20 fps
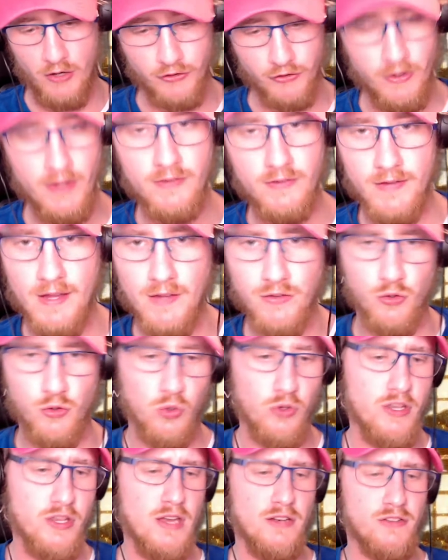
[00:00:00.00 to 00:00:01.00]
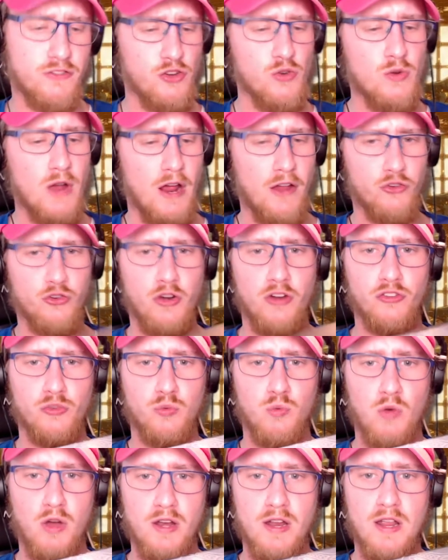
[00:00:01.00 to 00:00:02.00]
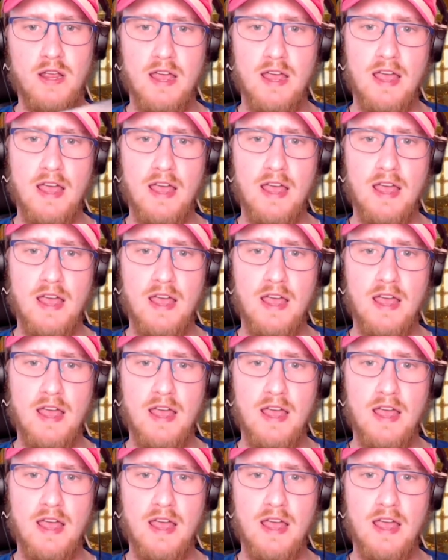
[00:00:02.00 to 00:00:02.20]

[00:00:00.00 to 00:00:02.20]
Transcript: So that's cool. You get 2 dice trays in one.